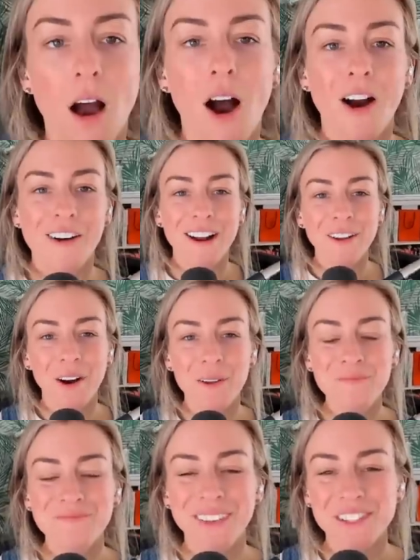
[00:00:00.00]
All right, y'all,
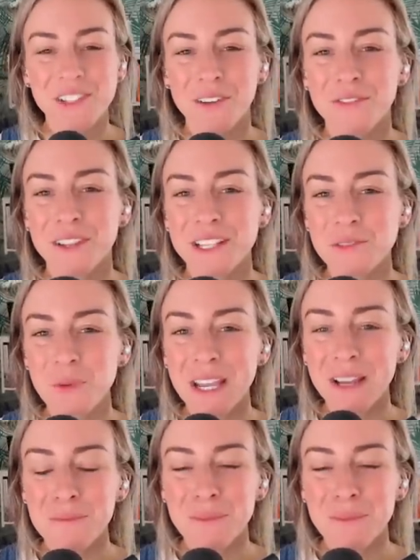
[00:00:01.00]
that's all for this week.